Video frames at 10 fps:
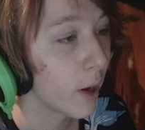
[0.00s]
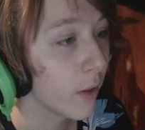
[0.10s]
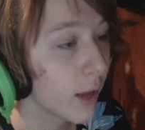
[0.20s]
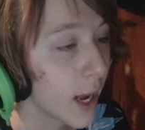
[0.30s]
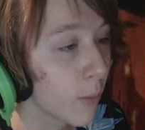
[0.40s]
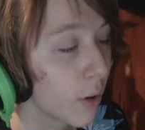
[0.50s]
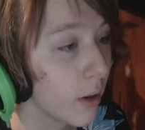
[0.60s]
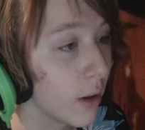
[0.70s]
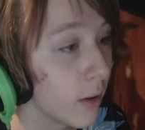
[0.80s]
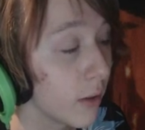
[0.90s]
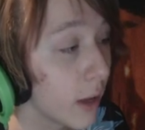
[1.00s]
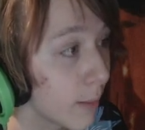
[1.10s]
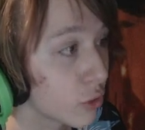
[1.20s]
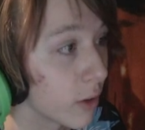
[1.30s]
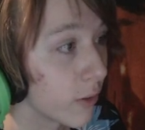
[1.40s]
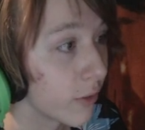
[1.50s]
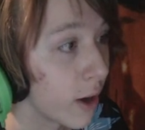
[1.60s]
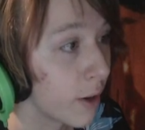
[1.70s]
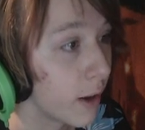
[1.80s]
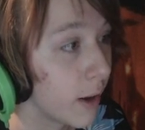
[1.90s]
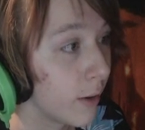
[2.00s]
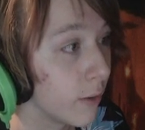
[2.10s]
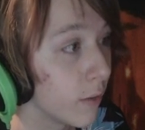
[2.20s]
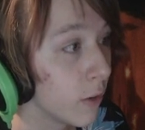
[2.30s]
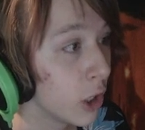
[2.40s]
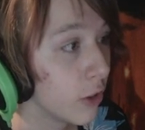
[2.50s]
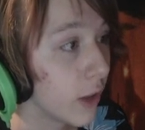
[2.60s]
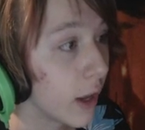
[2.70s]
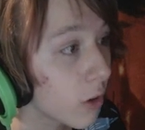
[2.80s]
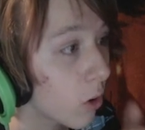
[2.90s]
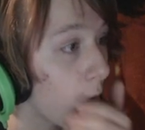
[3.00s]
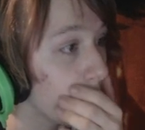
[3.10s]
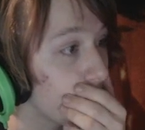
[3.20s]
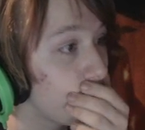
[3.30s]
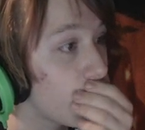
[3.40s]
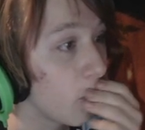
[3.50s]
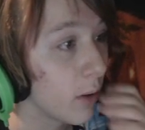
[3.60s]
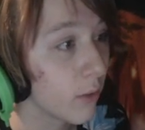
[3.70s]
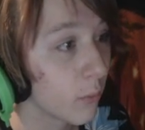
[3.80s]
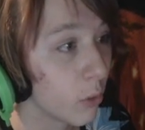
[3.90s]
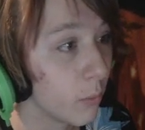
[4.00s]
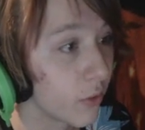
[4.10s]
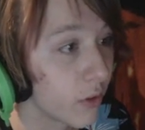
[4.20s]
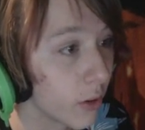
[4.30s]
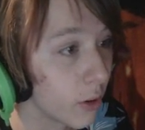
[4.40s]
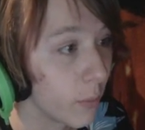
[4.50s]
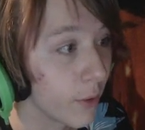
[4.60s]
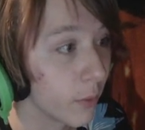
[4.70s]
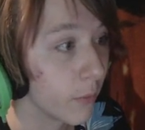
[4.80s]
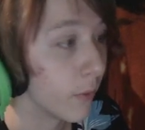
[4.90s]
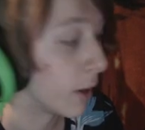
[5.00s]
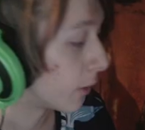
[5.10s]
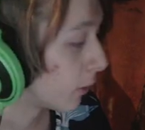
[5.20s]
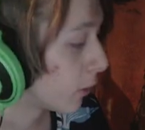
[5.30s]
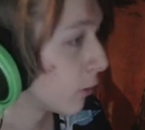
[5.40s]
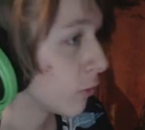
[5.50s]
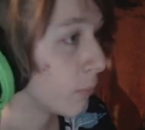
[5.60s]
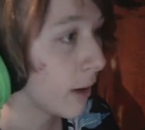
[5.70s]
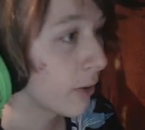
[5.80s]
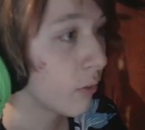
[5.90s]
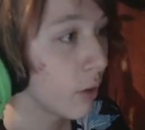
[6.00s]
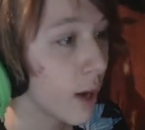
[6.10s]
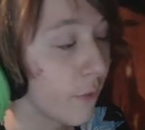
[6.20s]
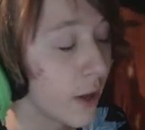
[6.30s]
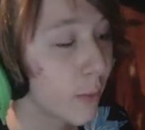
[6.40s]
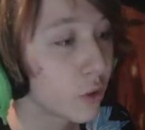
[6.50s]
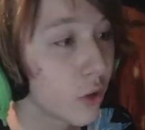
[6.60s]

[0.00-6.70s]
the camera in the animatronic is on, and then call the phone in the room to scare it away from the vent. So basically, if the animatronic